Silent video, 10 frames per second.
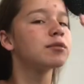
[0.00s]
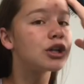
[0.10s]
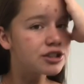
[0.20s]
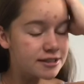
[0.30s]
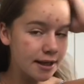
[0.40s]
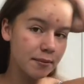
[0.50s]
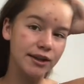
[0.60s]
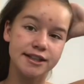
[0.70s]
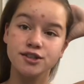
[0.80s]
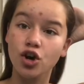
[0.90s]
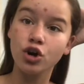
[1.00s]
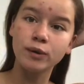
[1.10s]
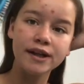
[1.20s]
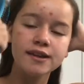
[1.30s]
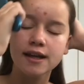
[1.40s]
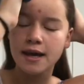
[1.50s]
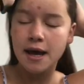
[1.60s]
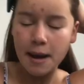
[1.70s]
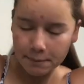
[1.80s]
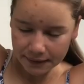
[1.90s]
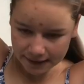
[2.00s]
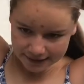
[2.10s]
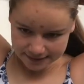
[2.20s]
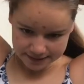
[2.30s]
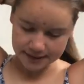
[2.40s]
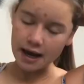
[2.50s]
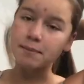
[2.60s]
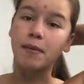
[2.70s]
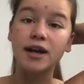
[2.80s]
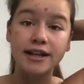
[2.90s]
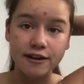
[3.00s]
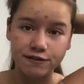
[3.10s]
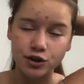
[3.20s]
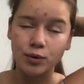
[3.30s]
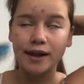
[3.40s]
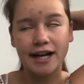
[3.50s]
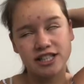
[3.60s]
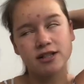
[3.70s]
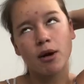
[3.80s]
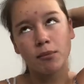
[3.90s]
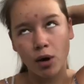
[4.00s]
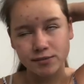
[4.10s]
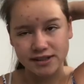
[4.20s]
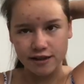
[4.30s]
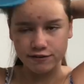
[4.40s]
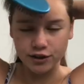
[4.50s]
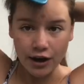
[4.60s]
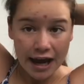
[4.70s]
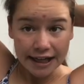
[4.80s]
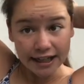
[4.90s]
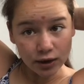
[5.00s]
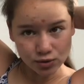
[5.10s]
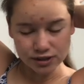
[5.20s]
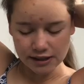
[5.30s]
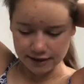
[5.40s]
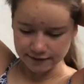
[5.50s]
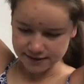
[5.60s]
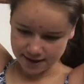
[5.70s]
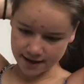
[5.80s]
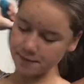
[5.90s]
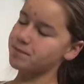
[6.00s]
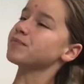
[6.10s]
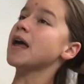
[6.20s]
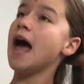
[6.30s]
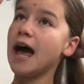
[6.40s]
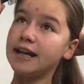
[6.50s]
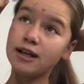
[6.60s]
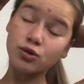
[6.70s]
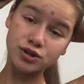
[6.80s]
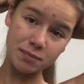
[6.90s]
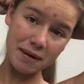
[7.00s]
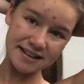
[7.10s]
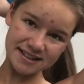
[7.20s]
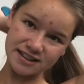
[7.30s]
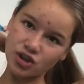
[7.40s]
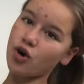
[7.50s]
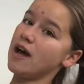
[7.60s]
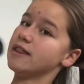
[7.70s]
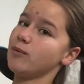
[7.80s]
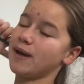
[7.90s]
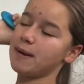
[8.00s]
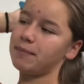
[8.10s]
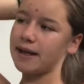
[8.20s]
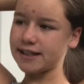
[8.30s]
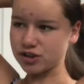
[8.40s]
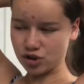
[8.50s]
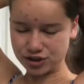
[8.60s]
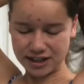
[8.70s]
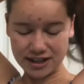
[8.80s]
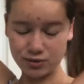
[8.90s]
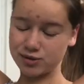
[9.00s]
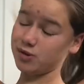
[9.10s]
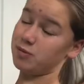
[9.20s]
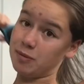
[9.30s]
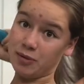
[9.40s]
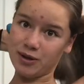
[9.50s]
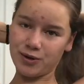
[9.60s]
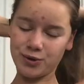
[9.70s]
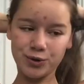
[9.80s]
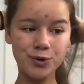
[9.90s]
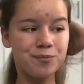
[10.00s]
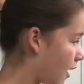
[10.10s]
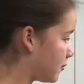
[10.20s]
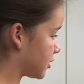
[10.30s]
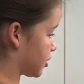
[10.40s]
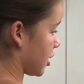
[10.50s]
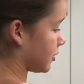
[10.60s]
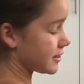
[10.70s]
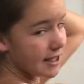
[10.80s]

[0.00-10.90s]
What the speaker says: I'm going to take my guitar with, because my nephew, well actually my mom's nephew, he also lives there. And he also plays guitar, and then we can play guitar together, which would be pretty cool. I'm literally only